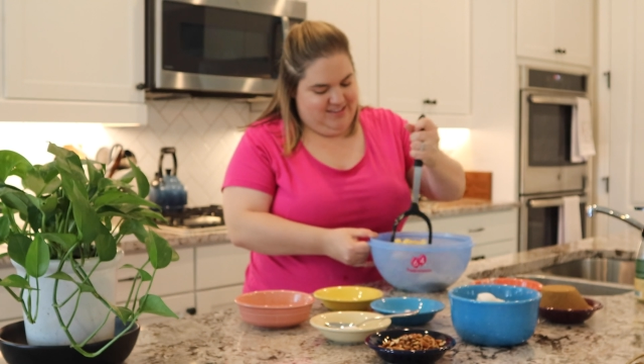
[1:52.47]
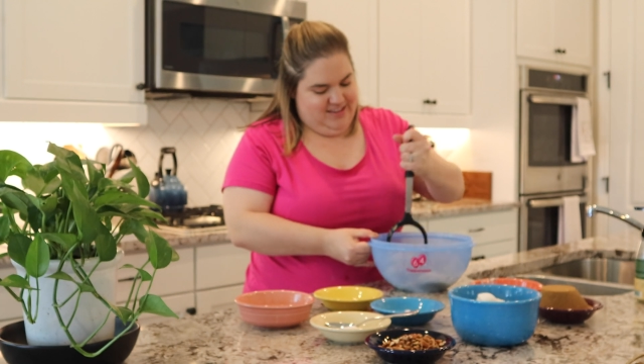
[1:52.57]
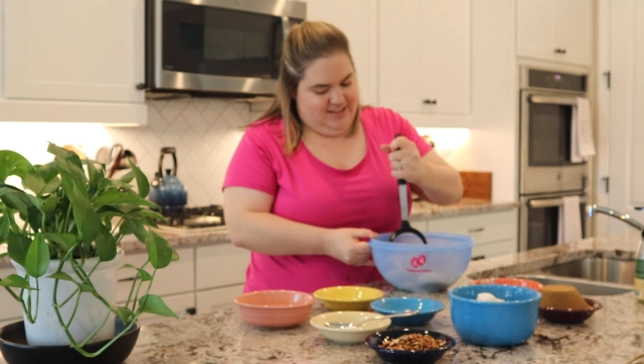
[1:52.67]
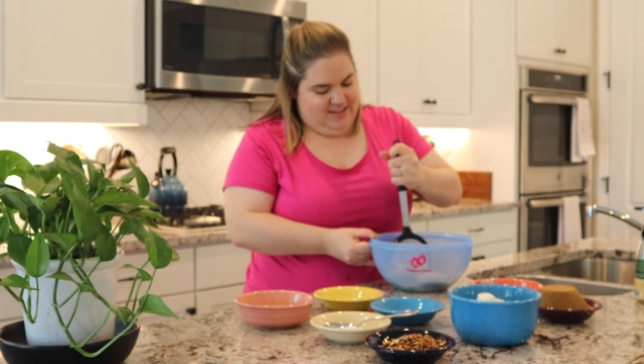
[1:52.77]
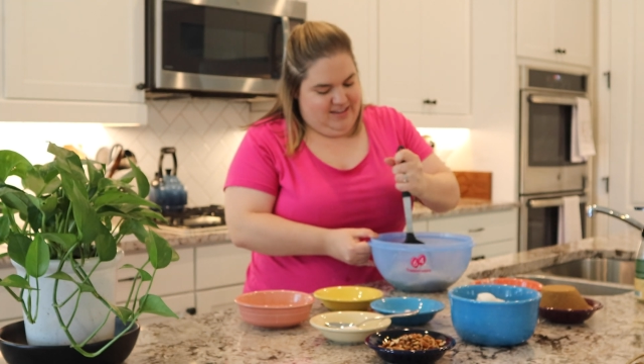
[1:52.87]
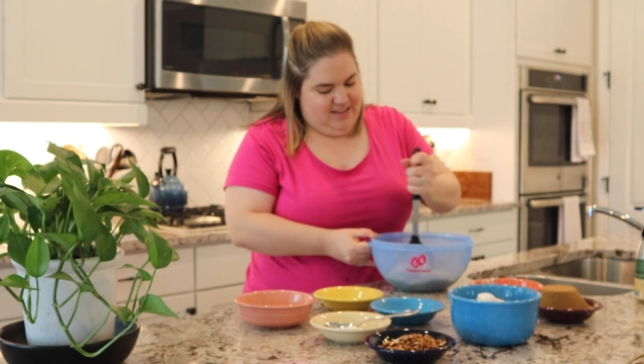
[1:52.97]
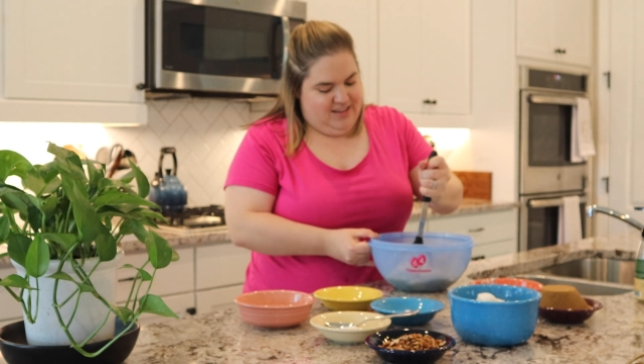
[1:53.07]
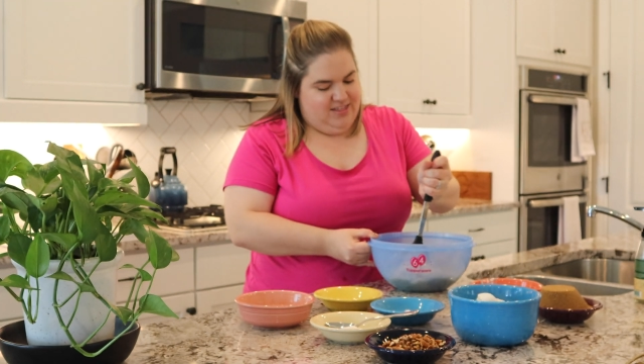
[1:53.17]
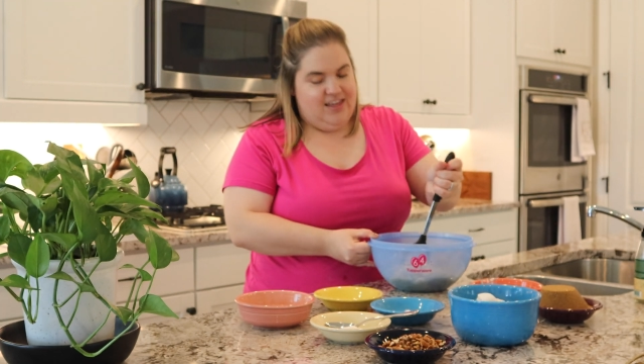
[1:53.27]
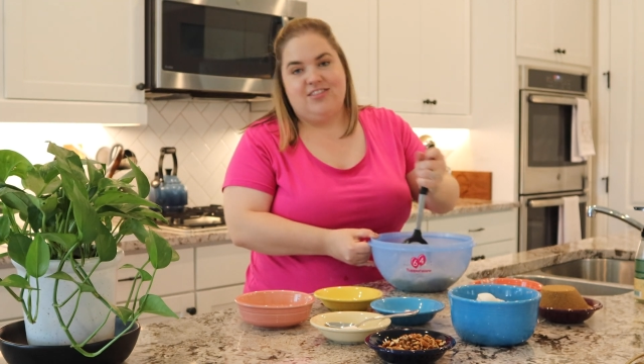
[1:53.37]

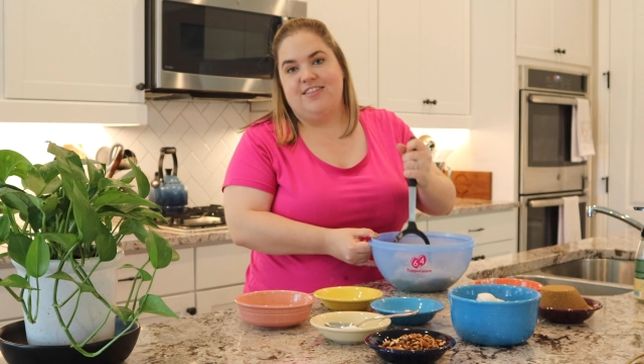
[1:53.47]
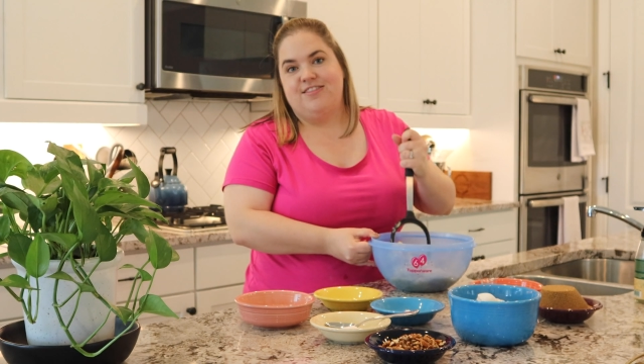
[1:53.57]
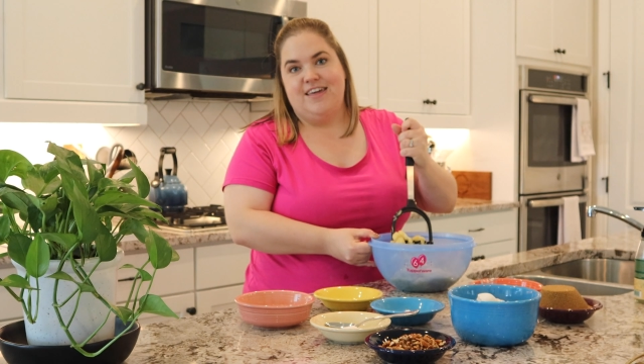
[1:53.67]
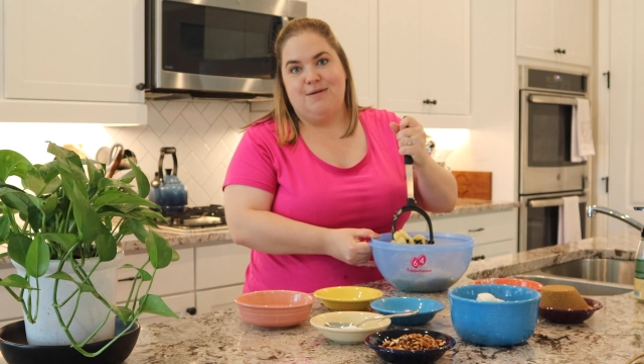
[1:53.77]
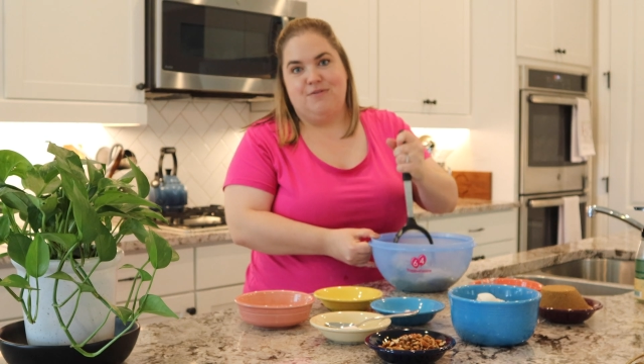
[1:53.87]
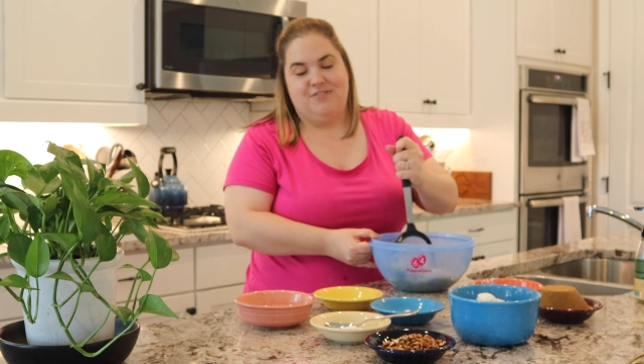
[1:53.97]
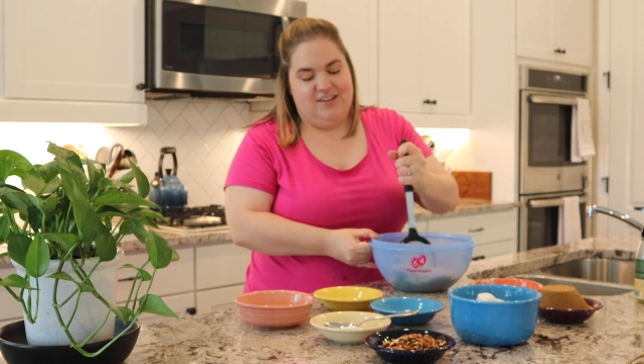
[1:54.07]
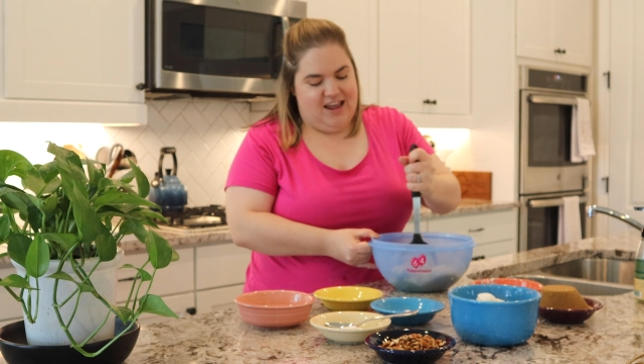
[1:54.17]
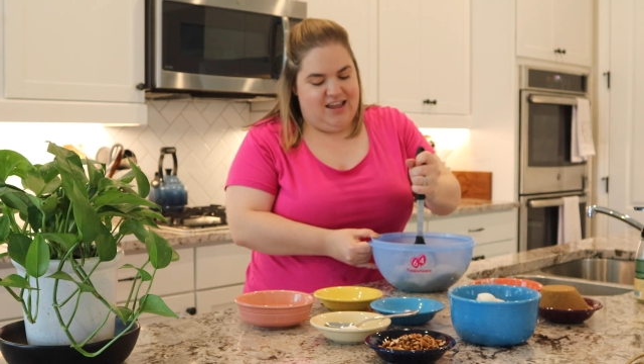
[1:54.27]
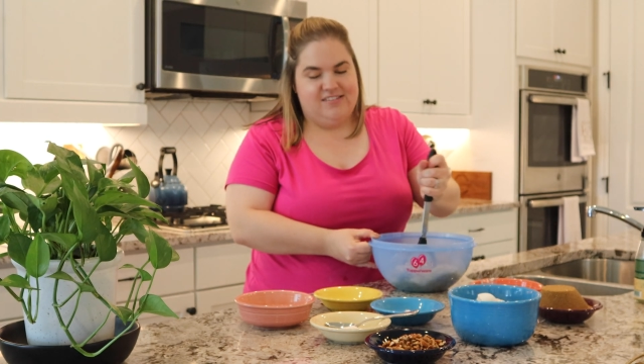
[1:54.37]
I think the theme of
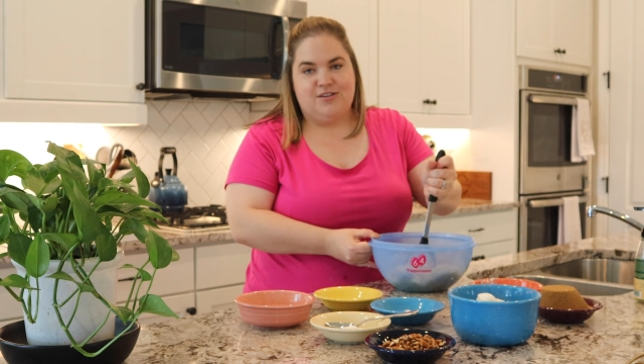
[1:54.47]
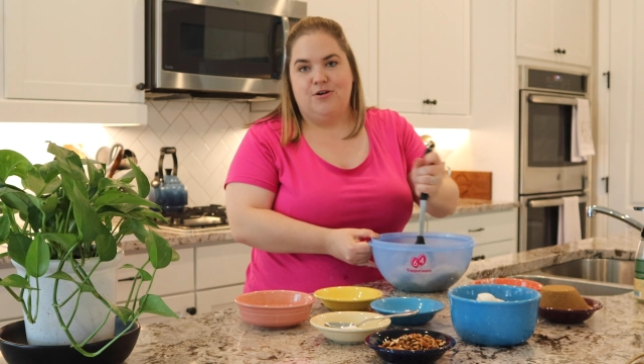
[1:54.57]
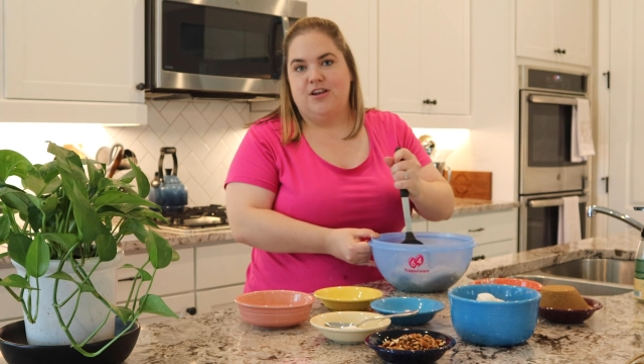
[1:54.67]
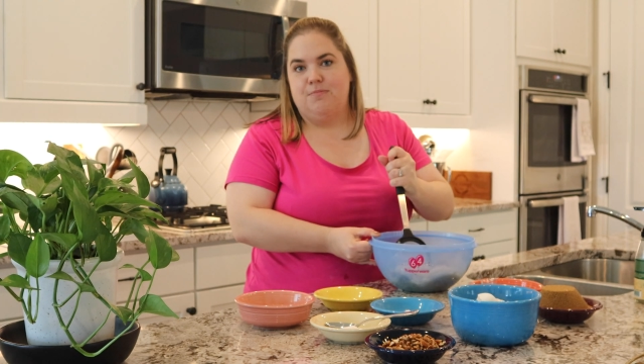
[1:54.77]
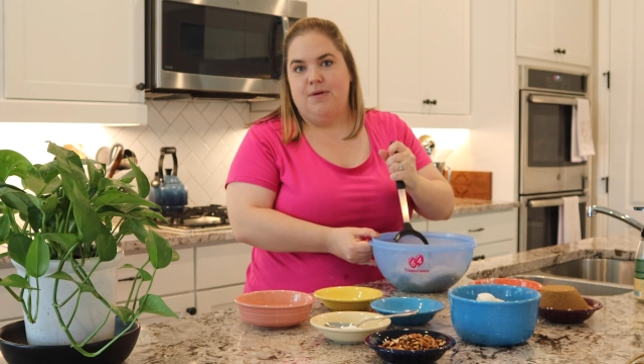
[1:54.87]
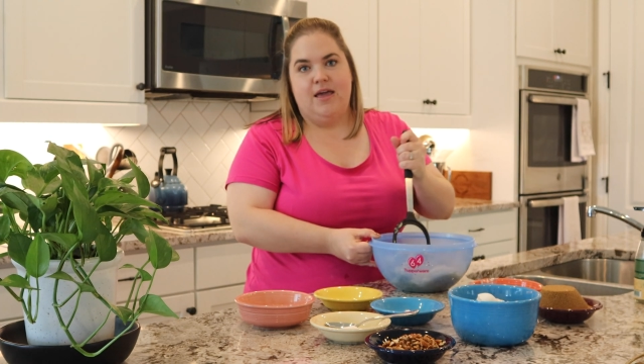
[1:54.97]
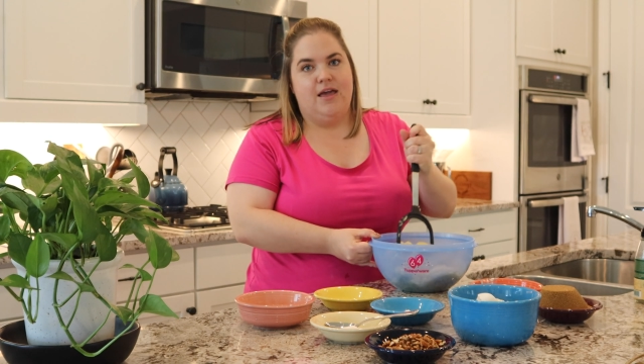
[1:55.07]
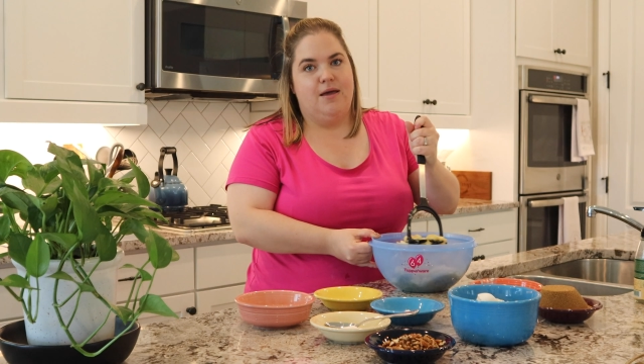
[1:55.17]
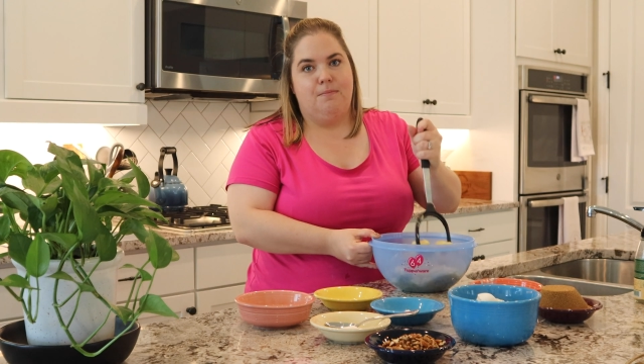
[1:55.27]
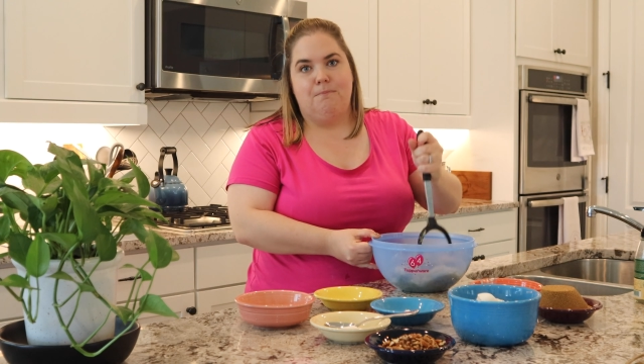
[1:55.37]
today is going to be